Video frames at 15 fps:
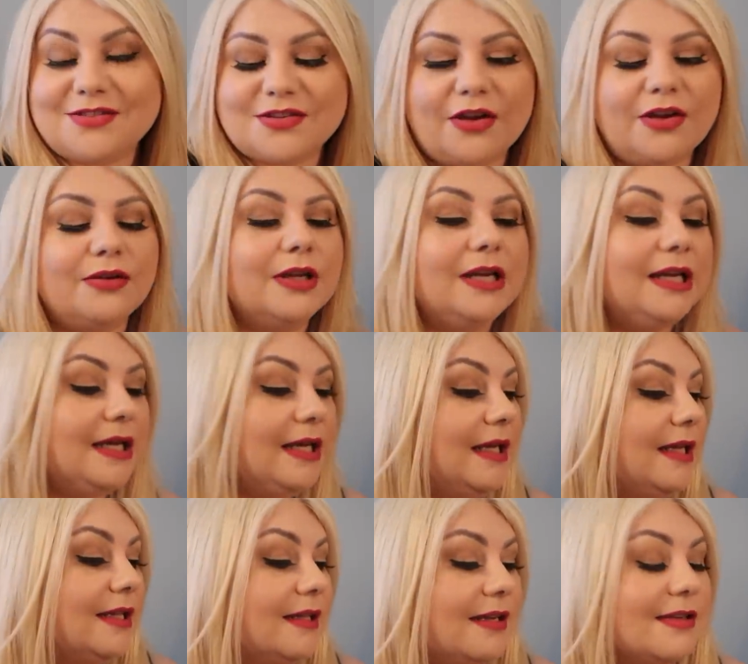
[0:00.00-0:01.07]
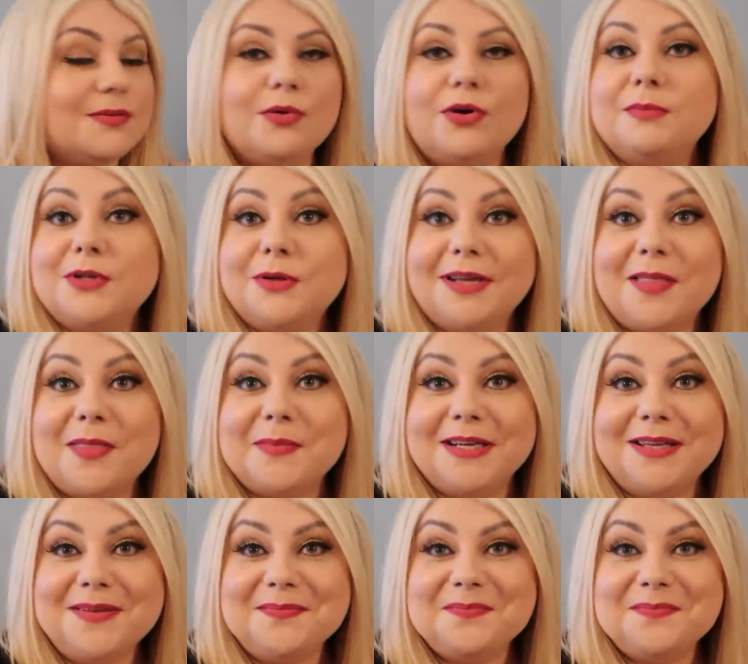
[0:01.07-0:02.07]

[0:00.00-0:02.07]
So that is what I'm doing at the minute.